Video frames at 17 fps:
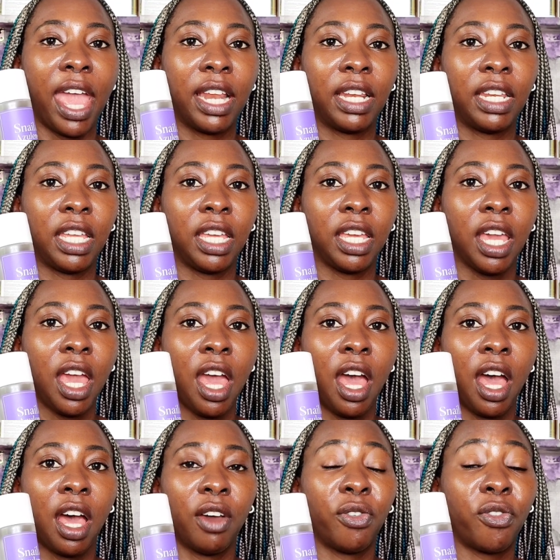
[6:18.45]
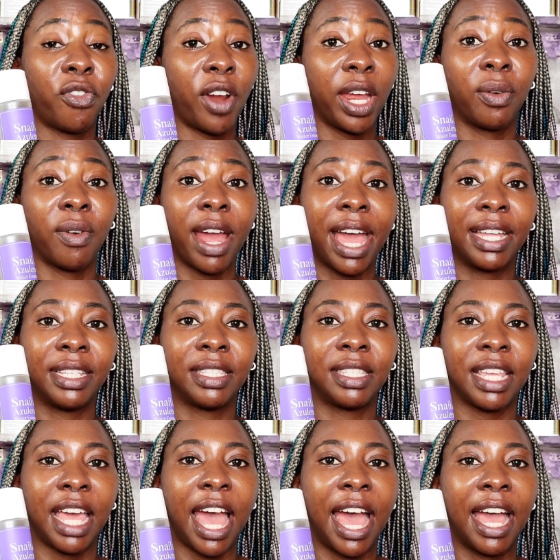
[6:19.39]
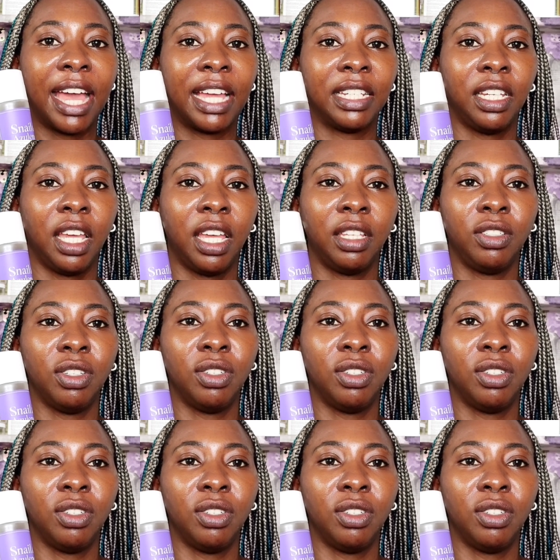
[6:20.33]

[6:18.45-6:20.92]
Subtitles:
any fragrance and